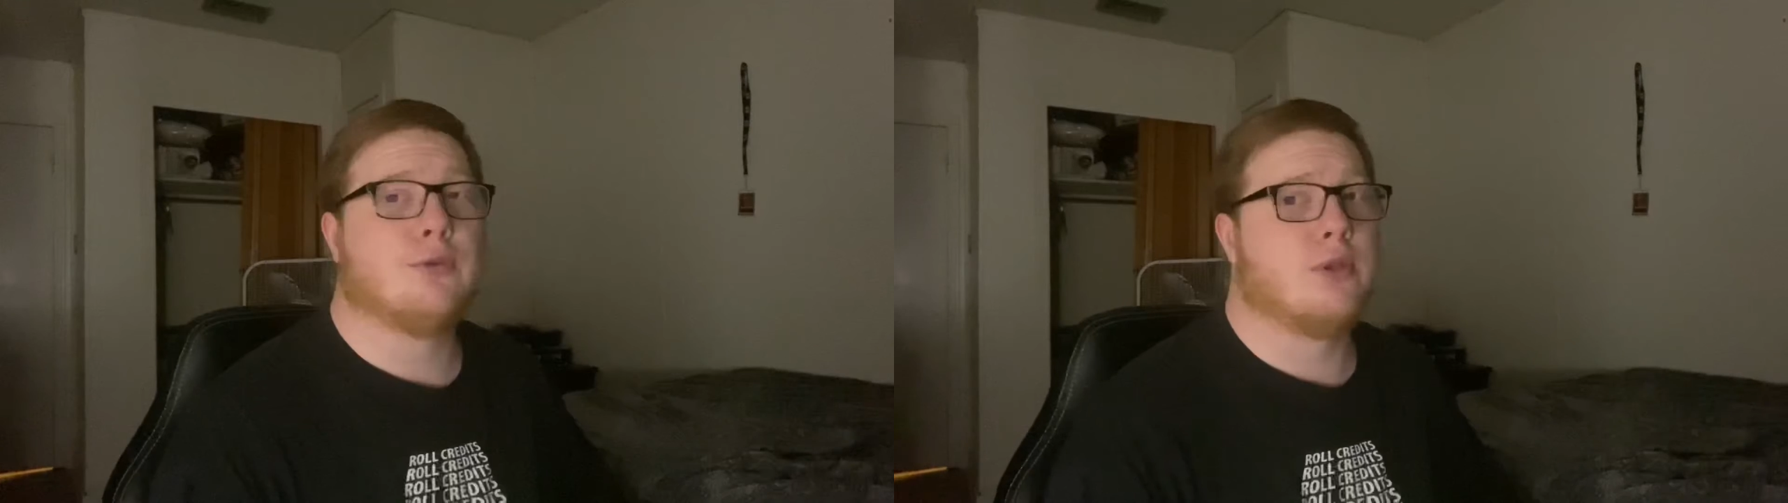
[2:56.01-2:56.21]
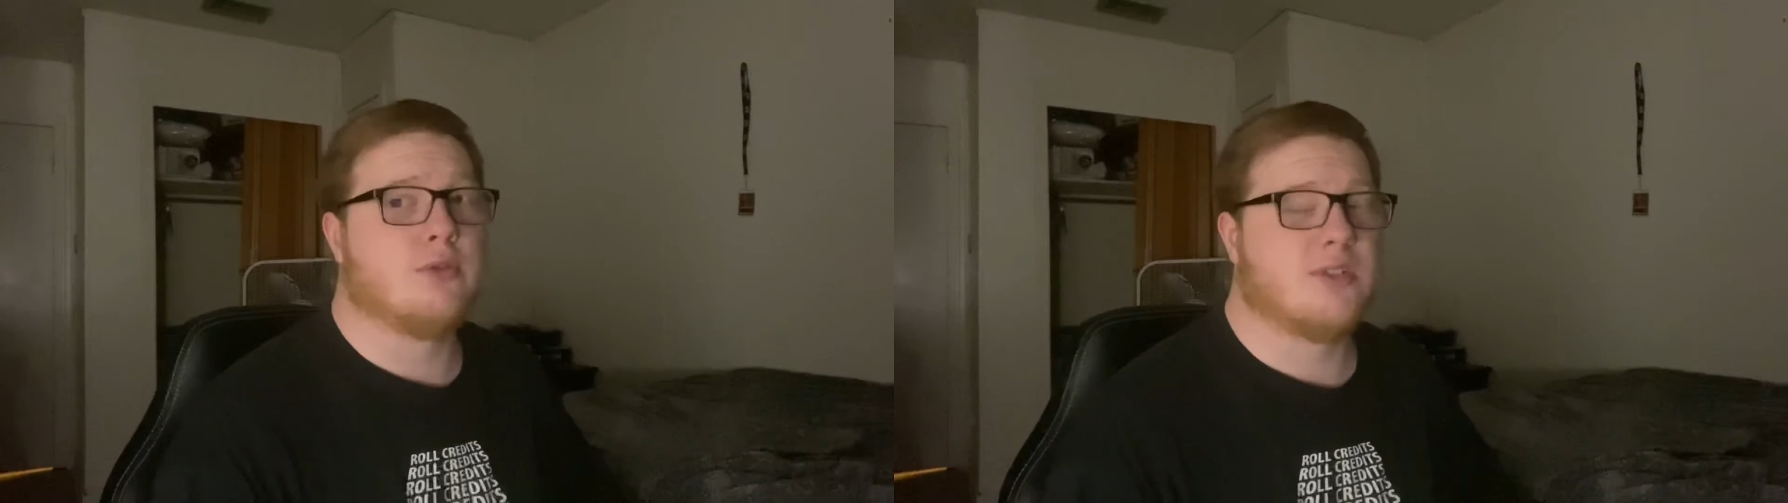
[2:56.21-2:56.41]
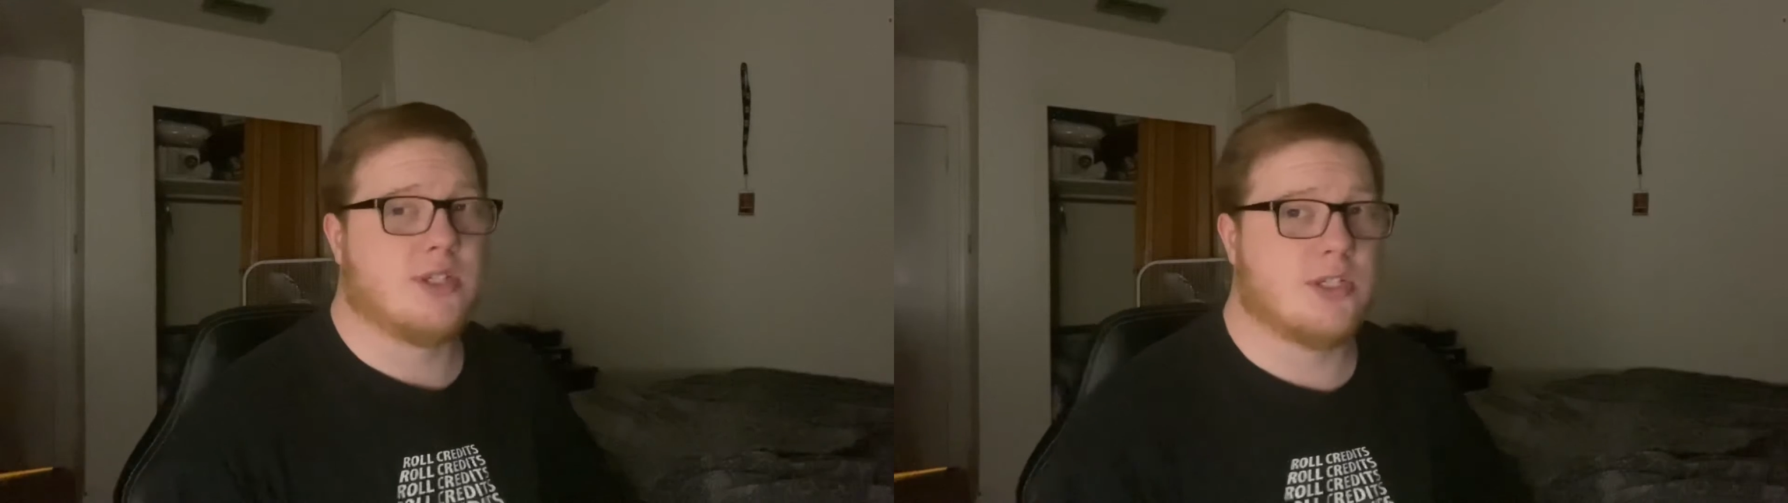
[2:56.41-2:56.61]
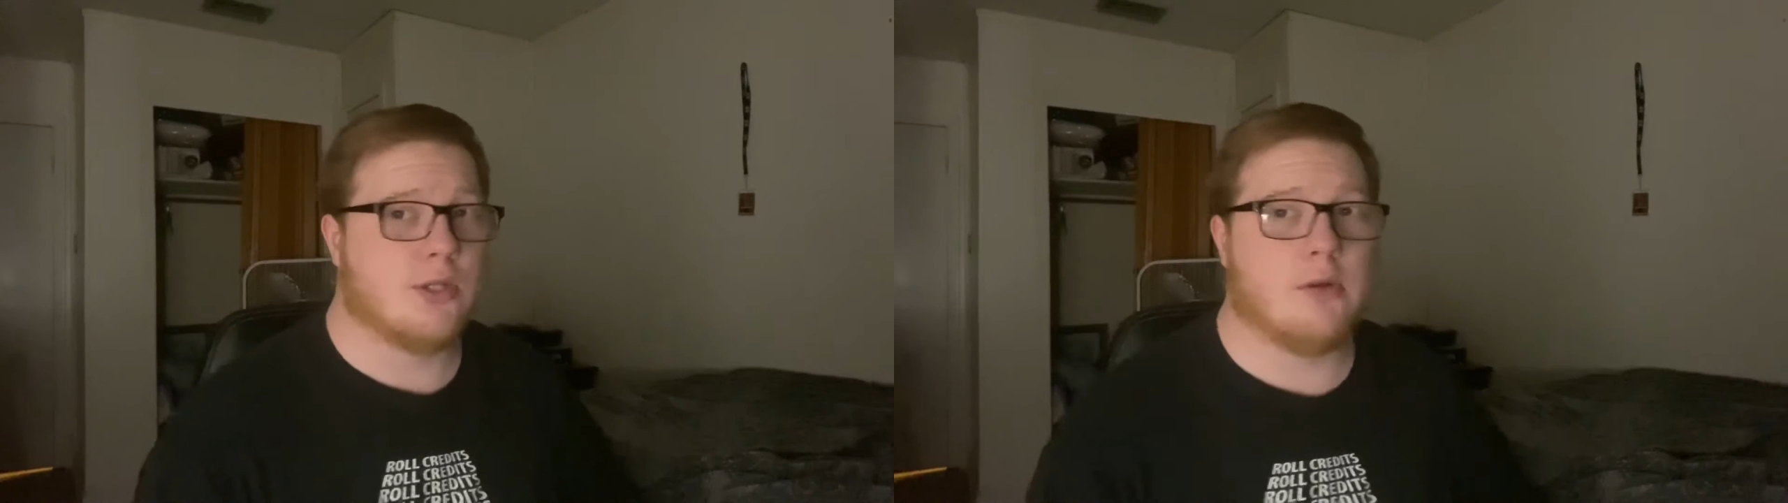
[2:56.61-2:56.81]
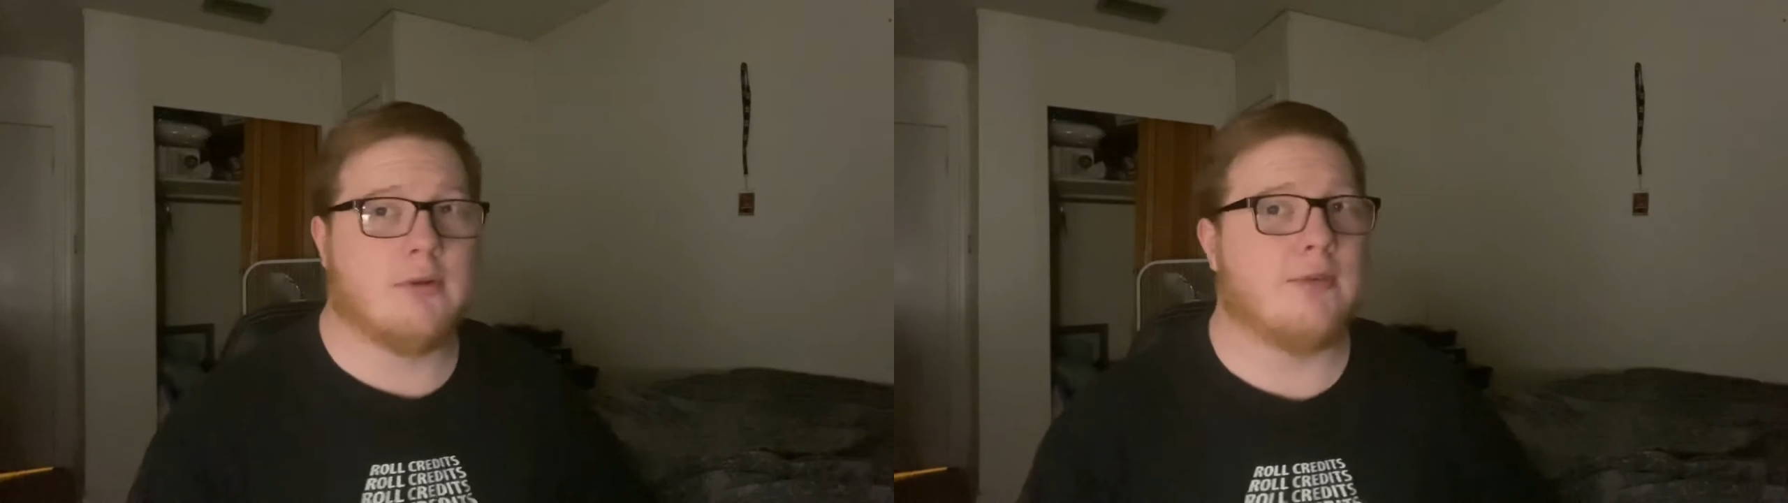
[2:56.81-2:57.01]
When there's a
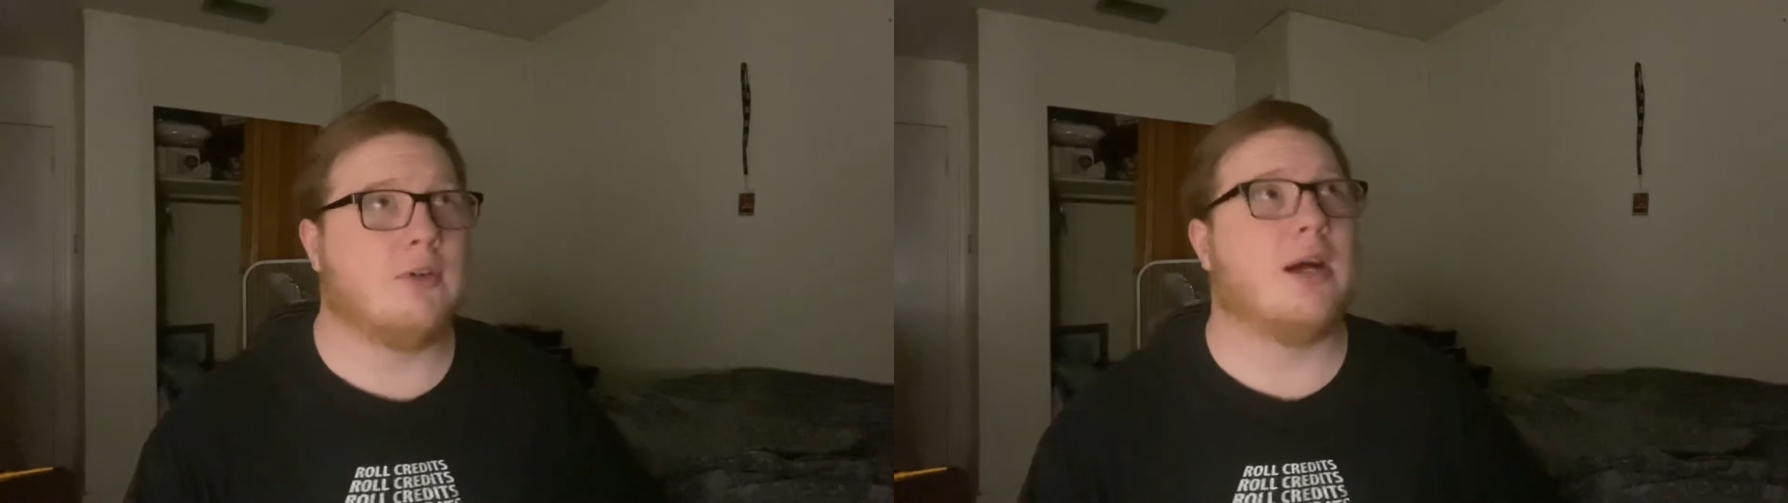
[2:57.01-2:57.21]
snow level,